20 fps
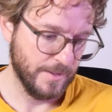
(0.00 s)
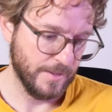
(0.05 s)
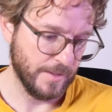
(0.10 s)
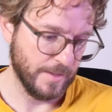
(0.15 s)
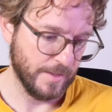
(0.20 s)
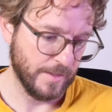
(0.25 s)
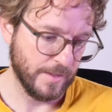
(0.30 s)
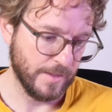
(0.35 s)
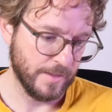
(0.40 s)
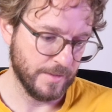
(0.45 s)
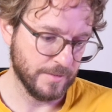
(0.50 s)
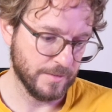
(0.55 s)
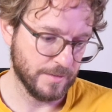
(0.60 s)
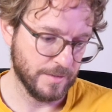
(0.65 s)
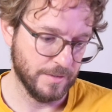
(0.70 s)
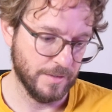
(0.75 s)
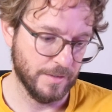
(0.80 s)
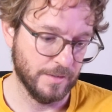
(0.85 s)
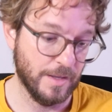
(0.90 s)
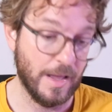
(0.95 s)
and
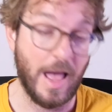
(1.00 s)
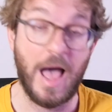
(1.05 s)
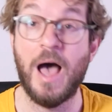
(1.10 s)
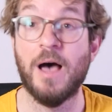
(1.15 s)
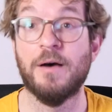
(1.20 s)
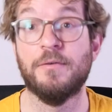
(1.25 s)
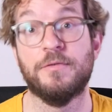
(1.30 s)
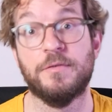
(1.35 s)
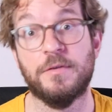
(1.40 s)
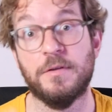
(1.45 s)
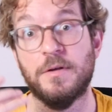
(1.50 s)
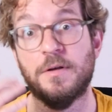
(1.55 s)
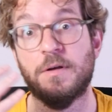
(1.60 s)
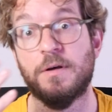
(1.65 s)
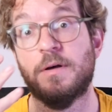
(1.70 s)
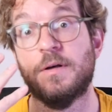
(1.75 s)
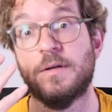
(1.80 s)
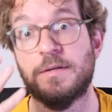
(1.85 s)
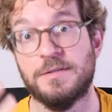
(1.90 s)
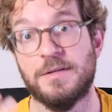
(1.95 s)

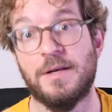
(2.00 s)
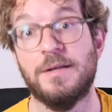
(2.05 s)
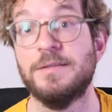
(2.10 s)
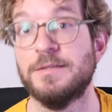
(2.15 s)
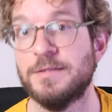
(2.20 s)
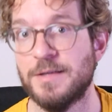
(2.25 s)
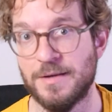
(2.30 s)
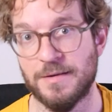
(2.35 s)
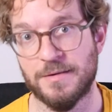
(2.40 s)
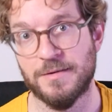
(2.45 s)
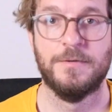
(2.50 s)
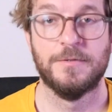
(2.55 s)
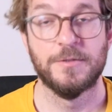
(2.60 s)
after sunset.